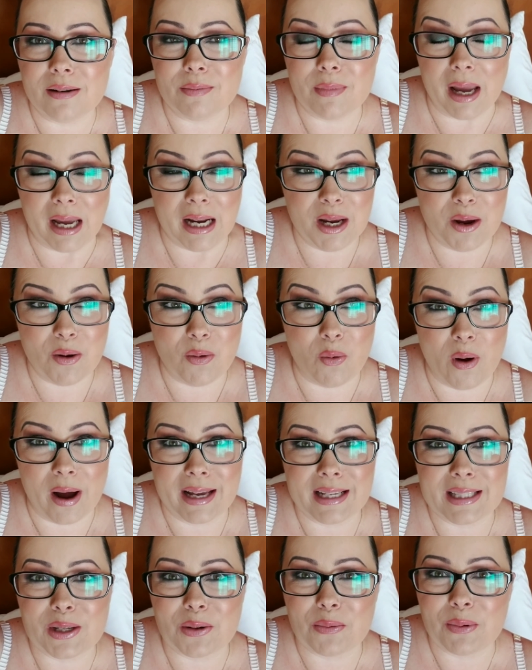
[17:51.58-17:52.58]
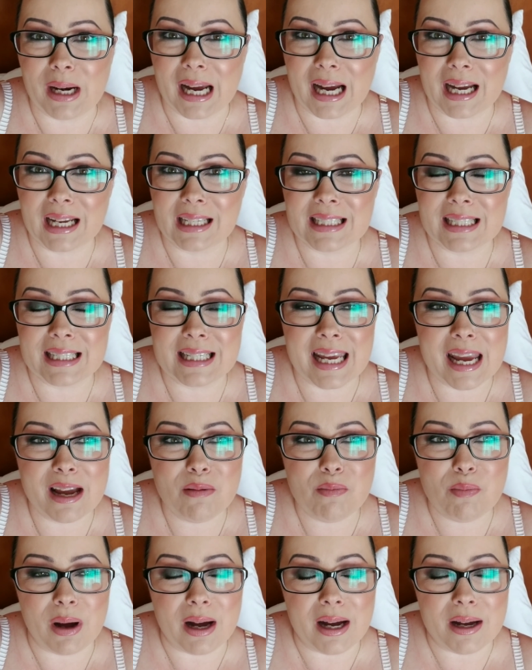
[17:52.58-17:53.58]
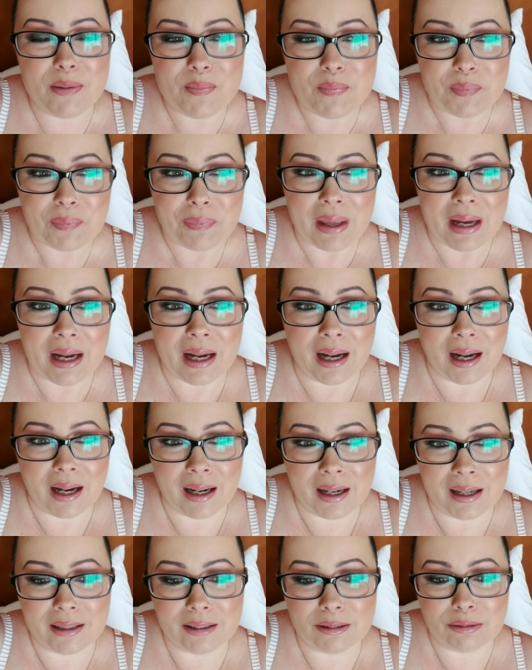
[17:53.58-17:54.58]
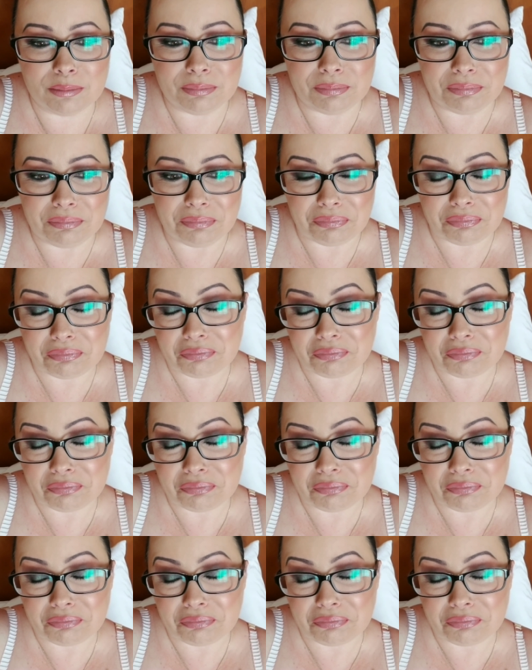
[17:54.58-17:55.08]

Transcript: anyway, so when I got to Tampa, I